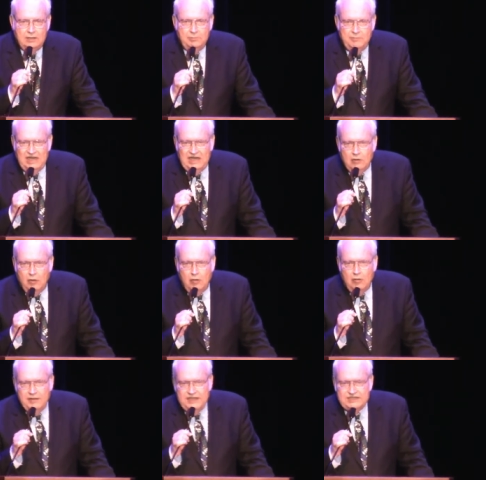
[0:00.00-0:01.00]
meeting
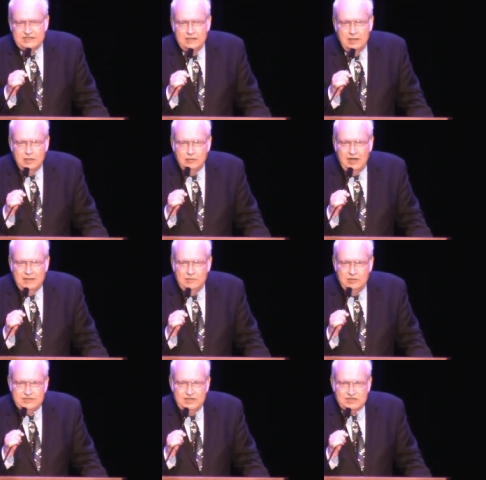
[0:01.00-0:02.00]
all of these great
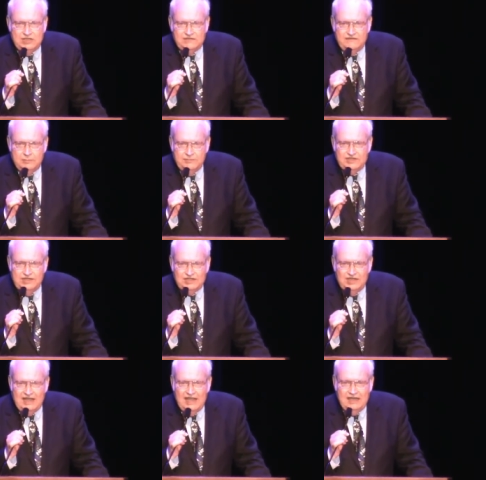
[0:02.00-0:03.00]
musicians from
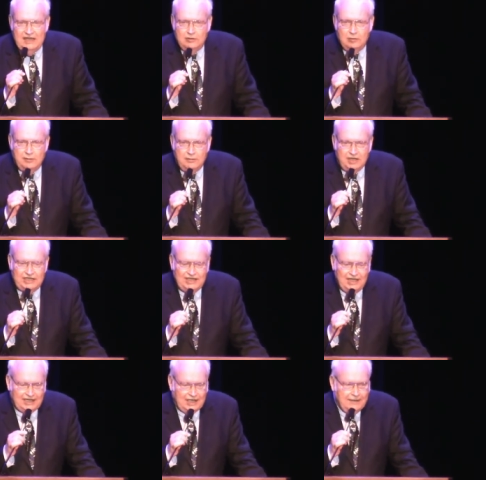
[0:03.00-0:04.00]
Cincinnati and Northern
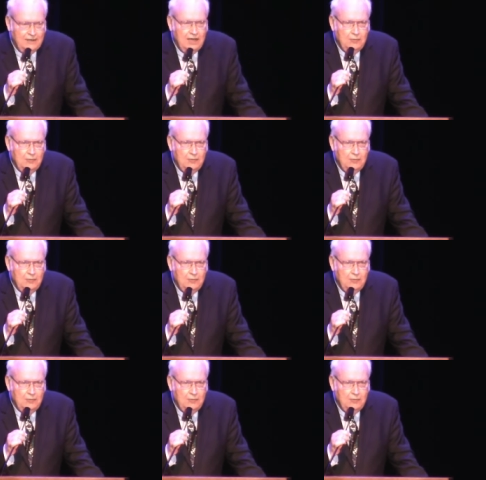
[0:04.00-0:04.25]
Kentucky,